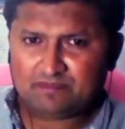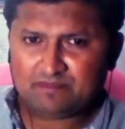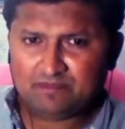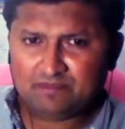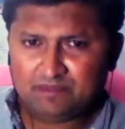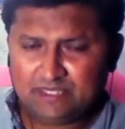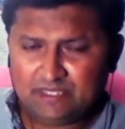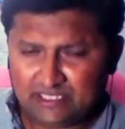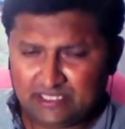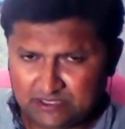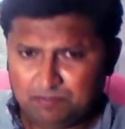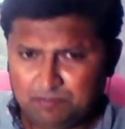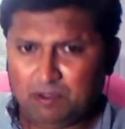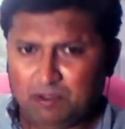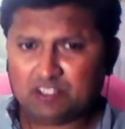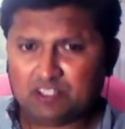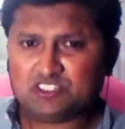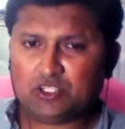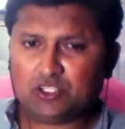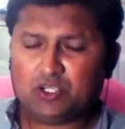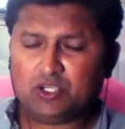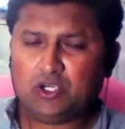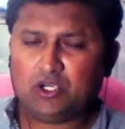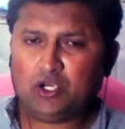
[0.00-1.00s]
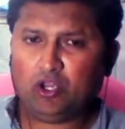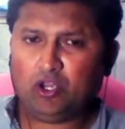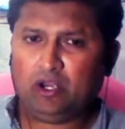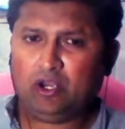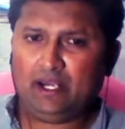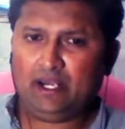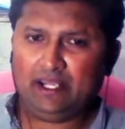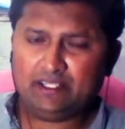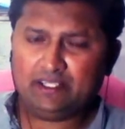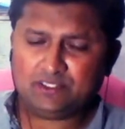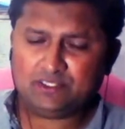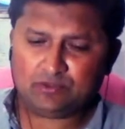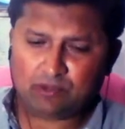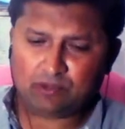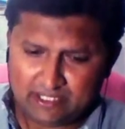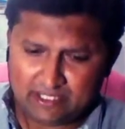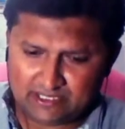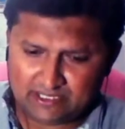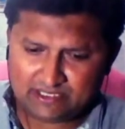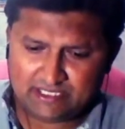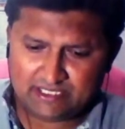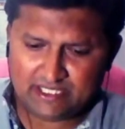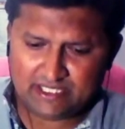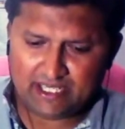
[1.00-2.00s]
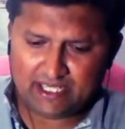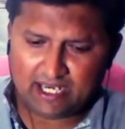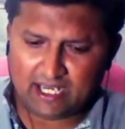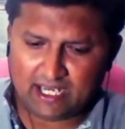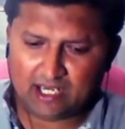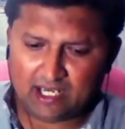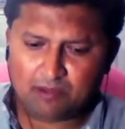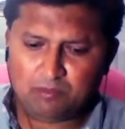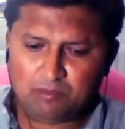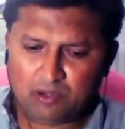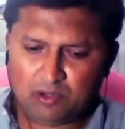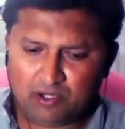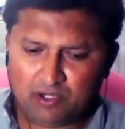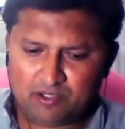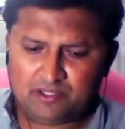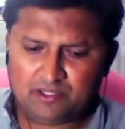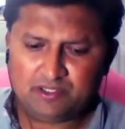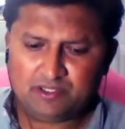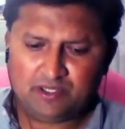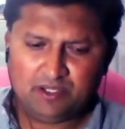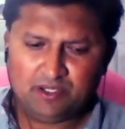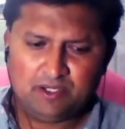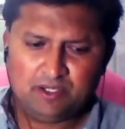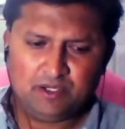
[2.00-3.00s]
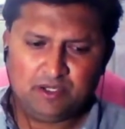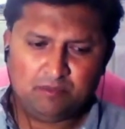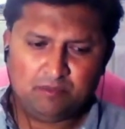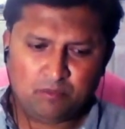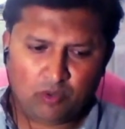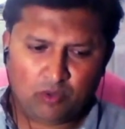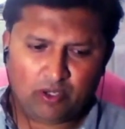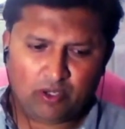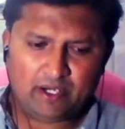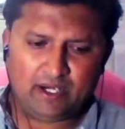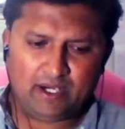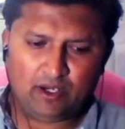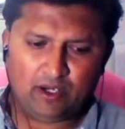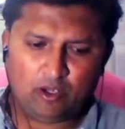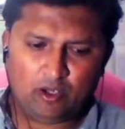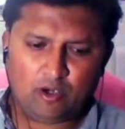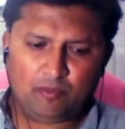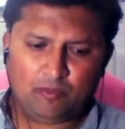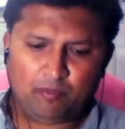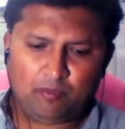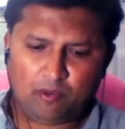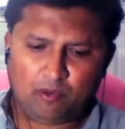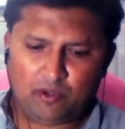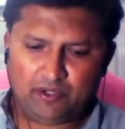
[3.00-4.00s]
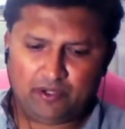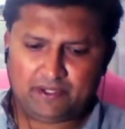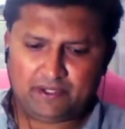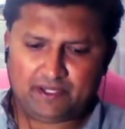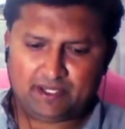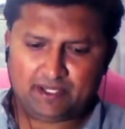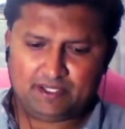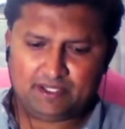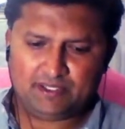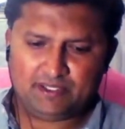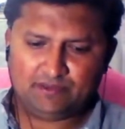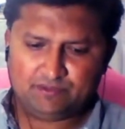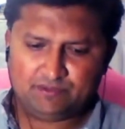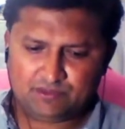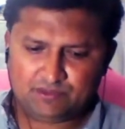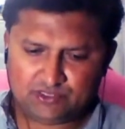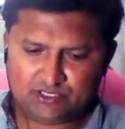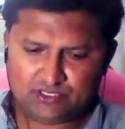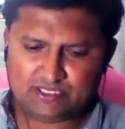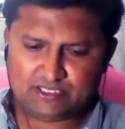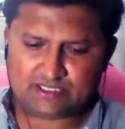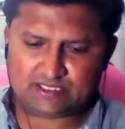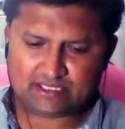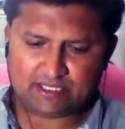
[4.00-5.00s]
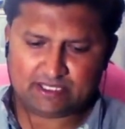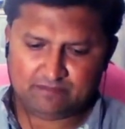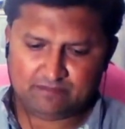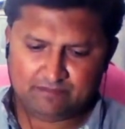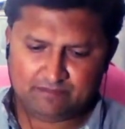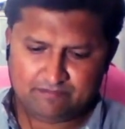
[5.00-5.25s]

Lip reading: this much knowledge what is the Almond model of political system.